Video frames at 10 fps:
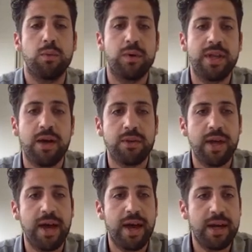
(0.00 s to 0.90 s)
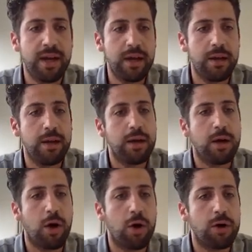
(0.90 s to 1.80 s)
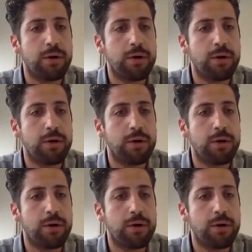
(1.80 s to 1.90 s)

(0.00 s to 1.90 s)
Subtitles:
without any color.